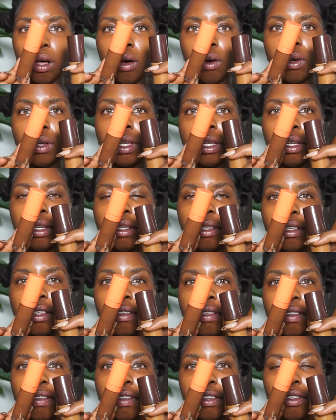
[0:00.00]
Okay,
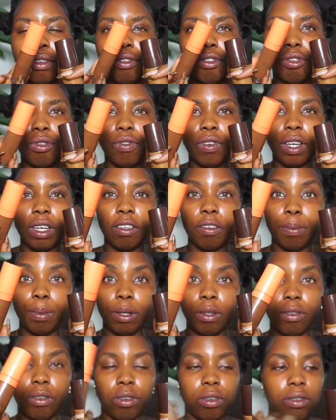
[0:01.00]
this is a Juvia's
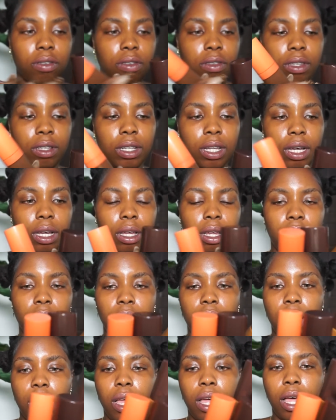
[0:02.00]
Place concealer,
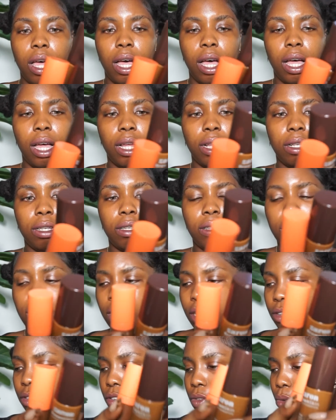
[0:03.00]
and
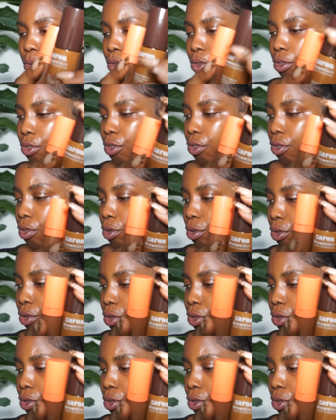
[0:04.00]
I just want to show